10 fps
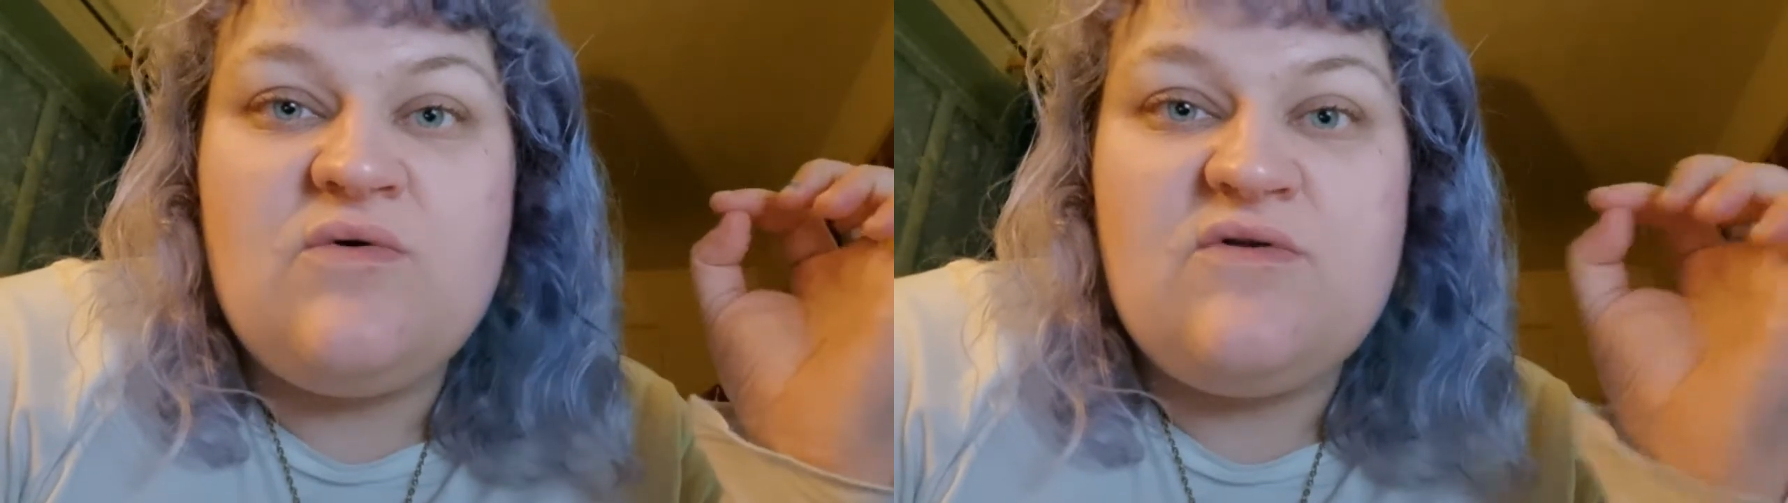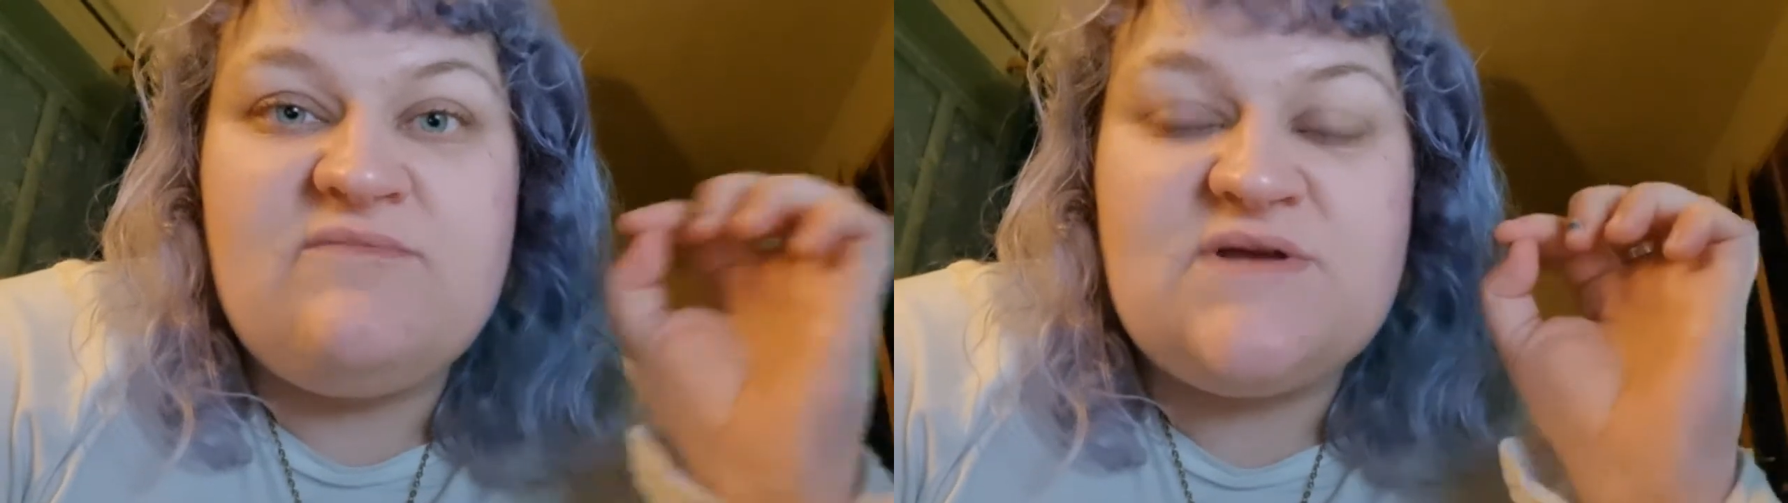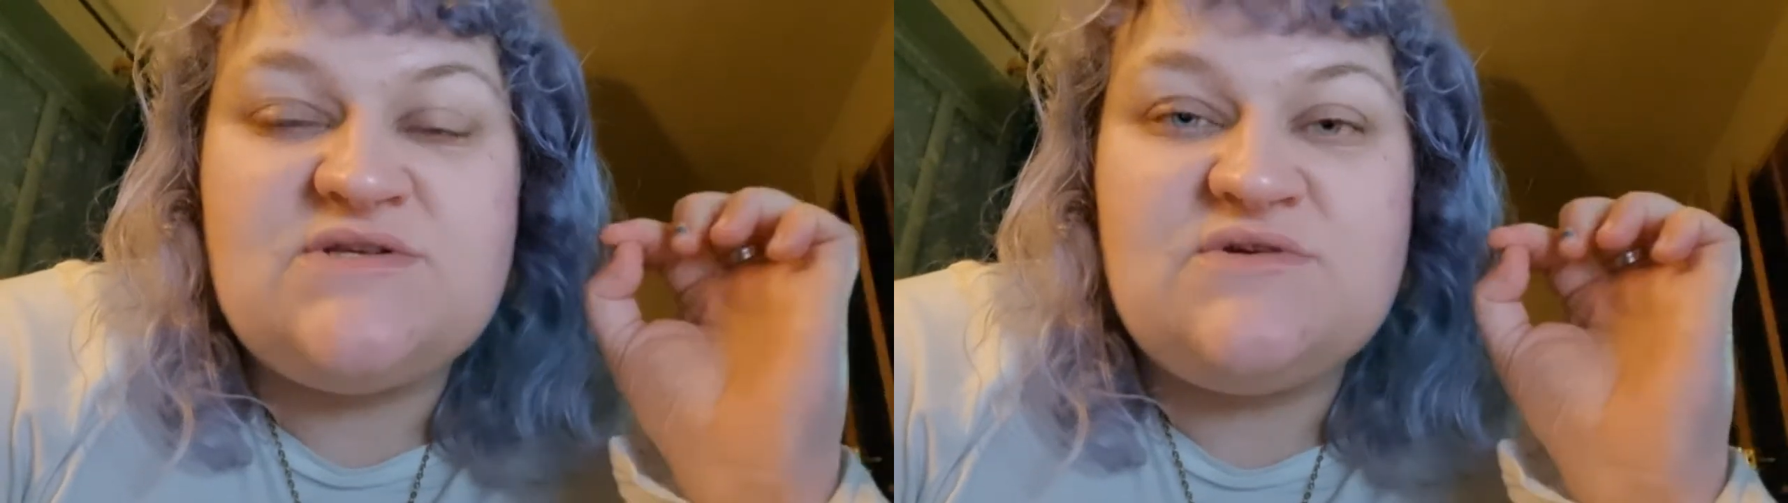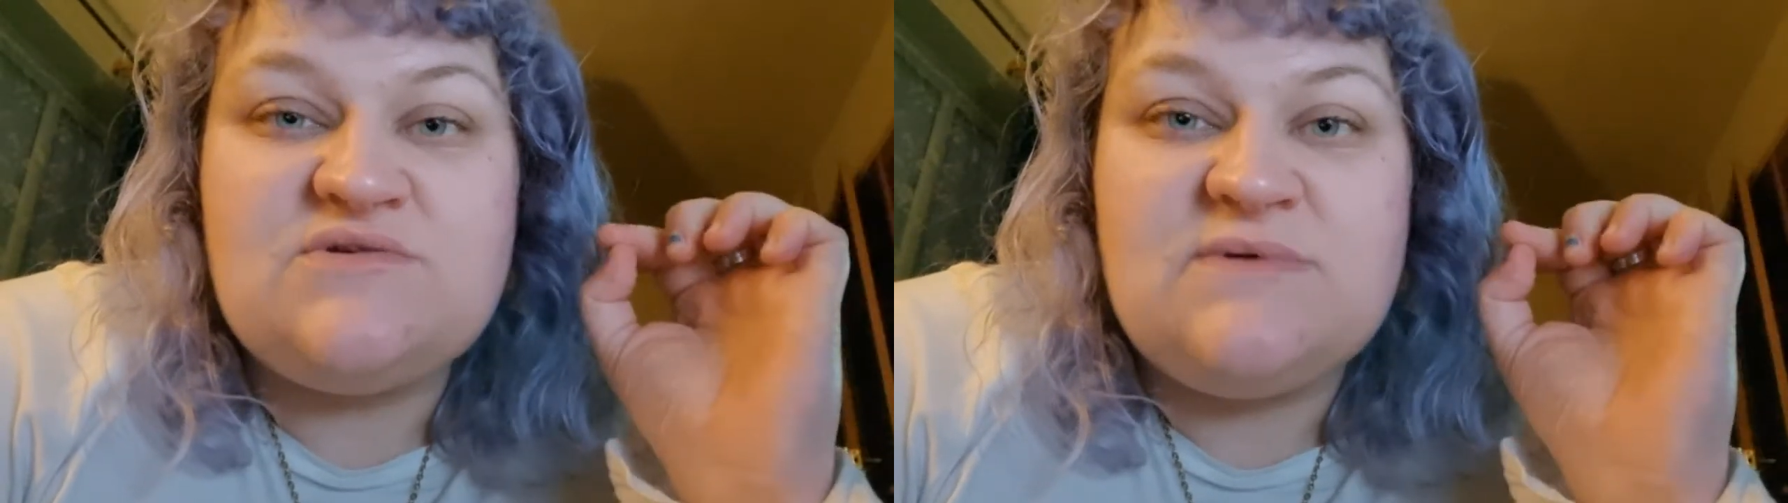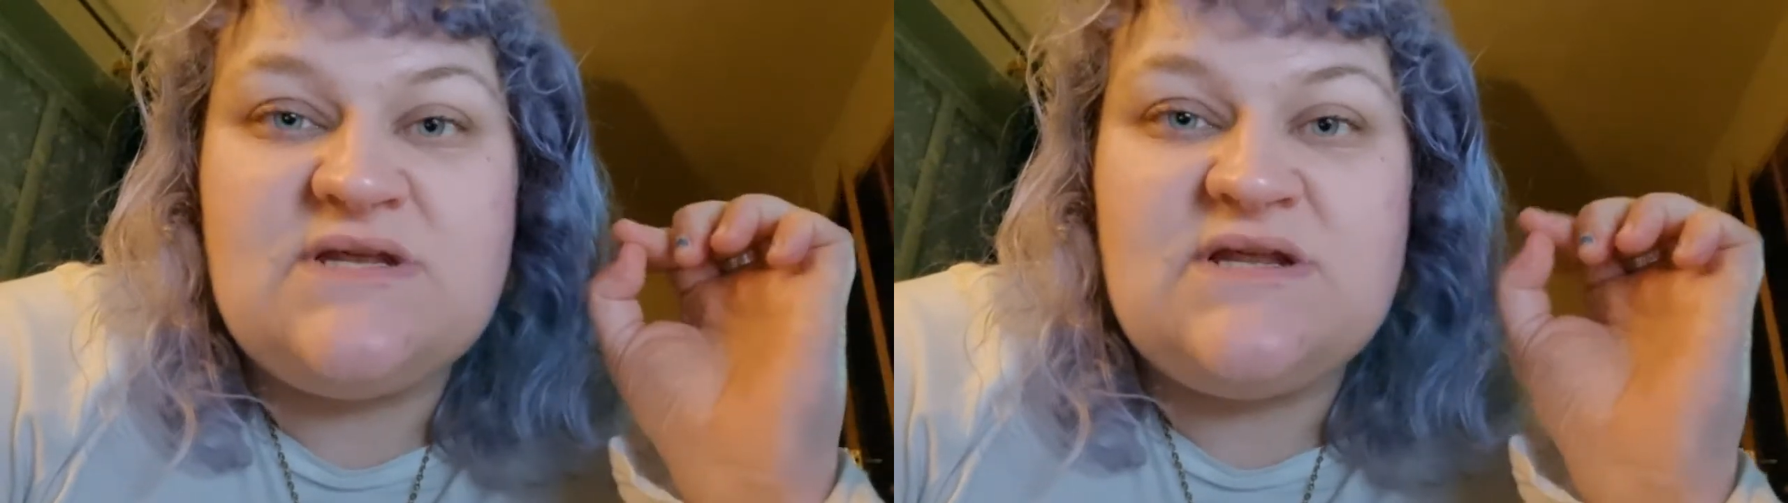All of my
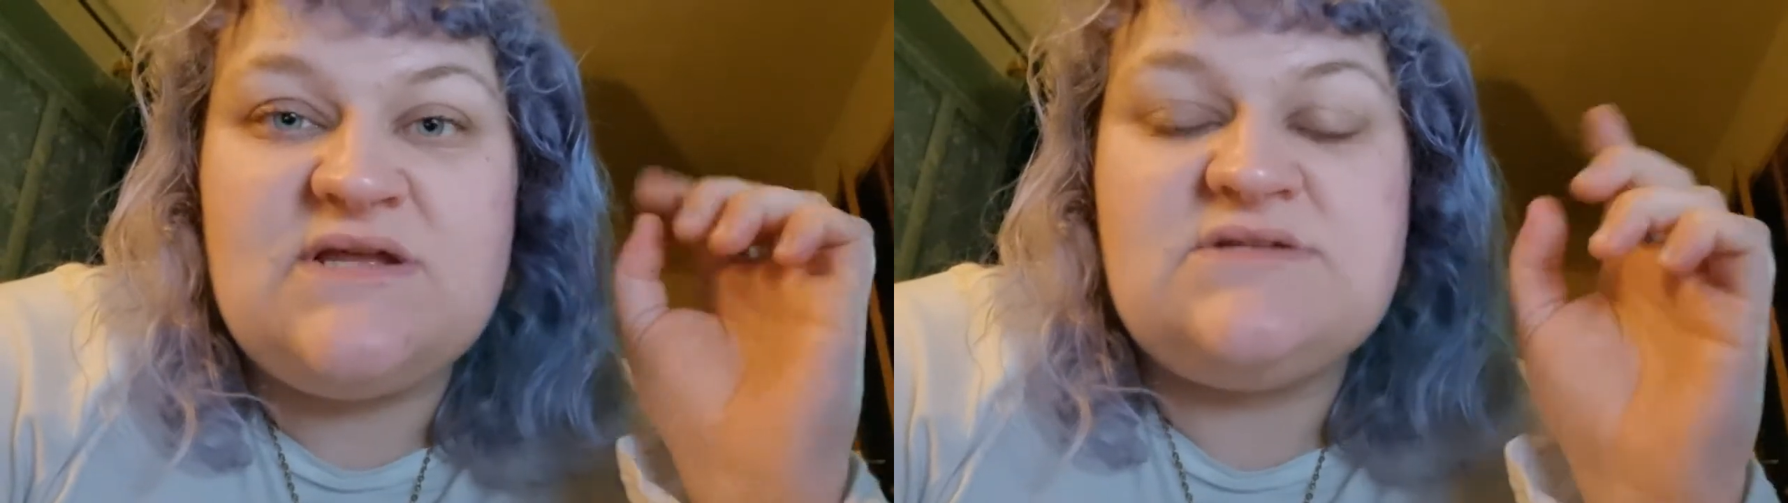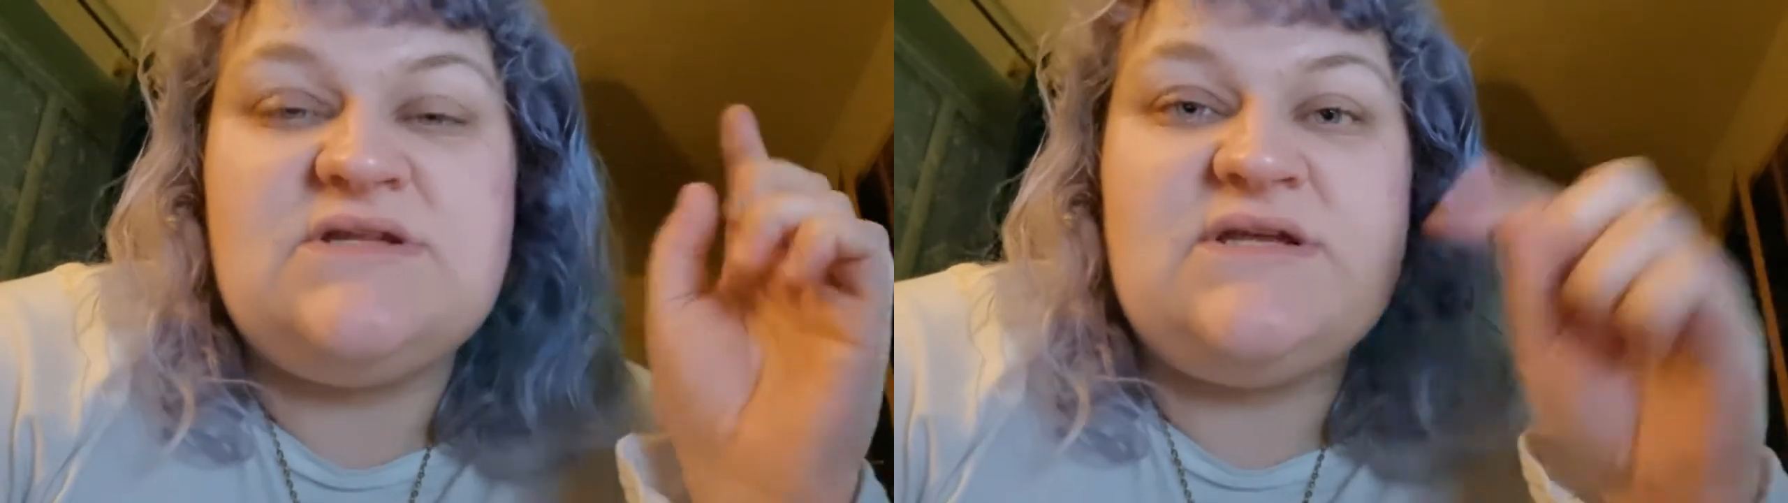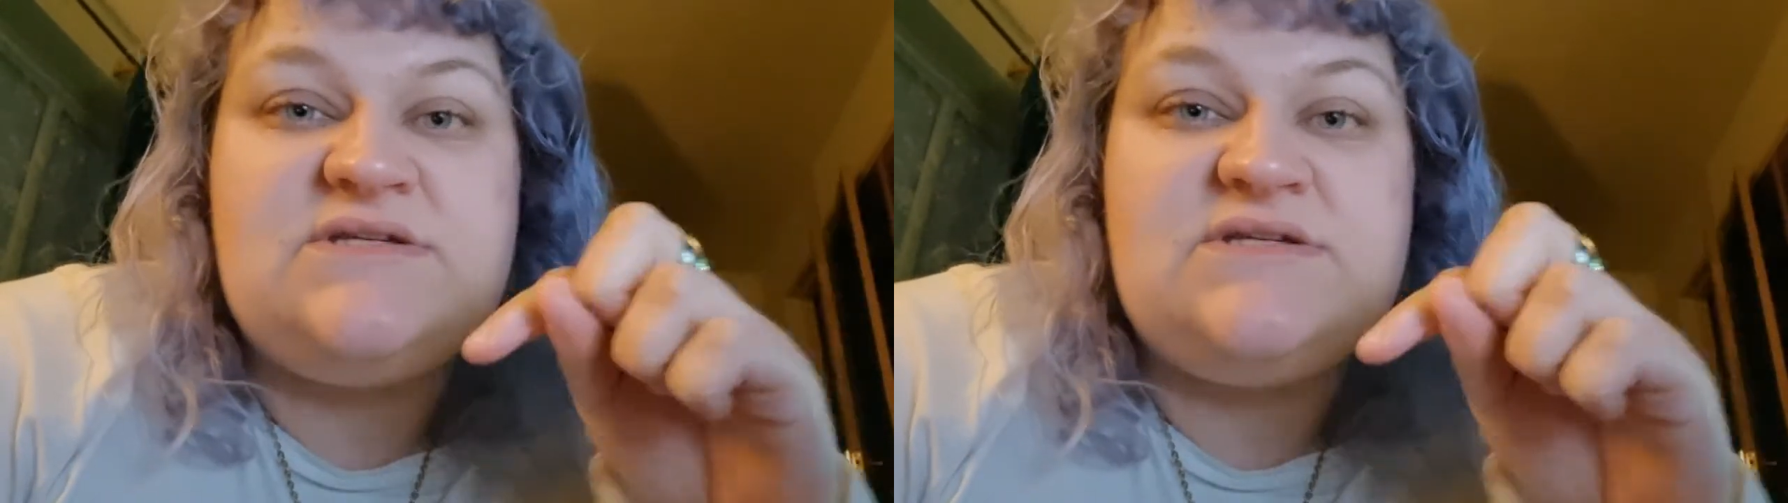social media links are